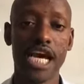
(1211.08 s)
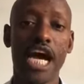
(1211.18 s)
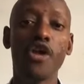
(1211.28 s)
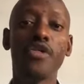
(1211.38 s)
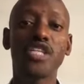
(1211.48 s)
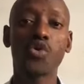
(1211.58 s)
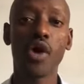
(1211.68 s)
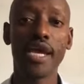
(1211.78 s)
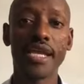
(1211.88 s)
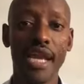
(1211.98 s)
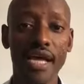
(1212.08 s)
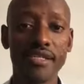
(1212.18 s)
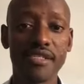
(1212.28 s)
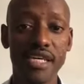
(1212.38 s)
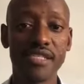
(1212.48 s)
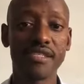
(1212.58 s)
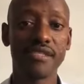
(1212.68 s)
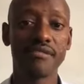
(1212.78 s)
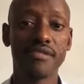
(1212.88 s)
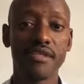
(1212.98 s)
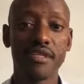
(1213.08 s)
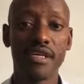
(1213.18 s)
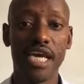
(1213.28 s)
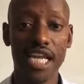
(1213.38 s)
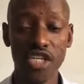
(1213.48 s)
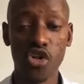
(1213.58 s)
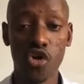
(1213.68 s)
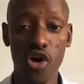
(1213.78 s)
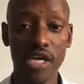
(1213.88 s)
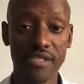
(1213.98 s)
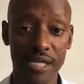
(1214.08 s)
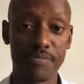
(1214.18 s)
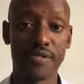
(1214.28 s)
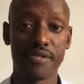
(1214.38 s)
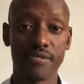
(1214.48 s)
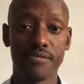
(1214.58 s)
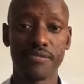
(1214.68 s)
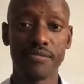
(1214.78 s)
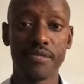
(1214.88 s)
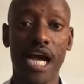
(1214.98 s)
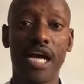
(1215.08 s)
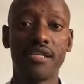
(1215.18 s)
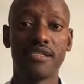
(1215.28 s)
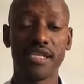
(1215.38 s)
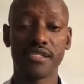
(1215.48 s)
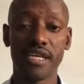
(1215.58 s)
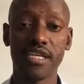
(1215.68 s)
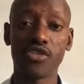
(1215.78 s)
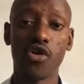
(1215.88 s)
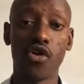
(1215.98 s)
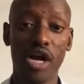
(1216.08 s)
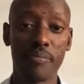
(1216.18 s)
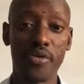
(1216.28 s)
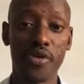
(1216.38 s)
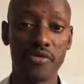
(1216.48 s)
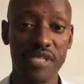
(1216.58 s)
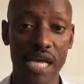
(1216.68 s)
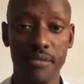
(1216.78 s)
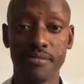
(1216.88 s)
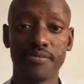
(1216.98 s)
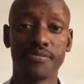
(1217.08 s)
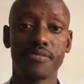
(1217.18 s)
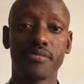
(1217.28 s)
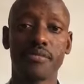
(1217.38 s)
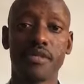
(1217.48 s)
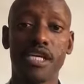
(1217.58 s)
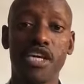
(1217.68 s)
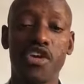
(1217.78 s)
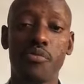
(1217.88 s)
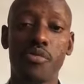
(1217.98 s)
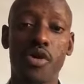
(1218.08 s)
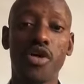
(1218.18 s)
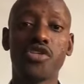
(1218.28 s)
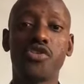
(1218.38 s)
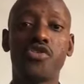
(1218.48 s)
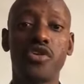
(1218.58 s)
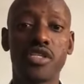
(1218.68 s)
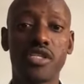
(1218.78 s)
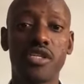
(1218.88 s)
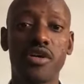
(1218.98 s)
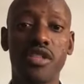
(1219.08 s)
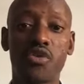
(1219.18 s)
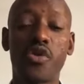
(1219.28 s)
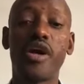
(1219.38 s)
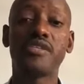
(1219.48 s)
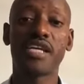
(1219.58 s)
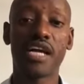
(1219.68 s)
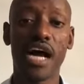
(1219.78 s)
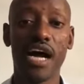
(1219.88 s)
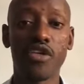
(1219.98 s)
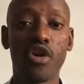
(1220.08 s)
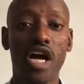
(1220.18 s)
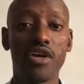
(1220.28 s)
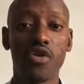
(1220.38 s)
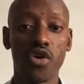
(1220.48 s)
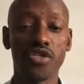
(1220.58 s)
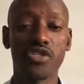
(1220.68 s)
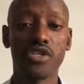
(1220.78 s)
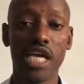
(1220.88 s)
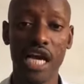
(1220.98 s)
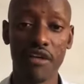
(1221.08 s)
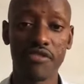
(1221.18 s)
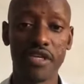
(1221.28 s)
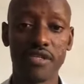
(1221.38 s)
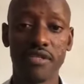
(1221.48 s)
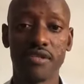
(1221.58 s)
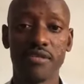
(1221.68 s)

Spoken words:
I know that's why land takes a little longer steps and takes a little longer period of time. Because you do not, that whereas the car, you can lodge a caveat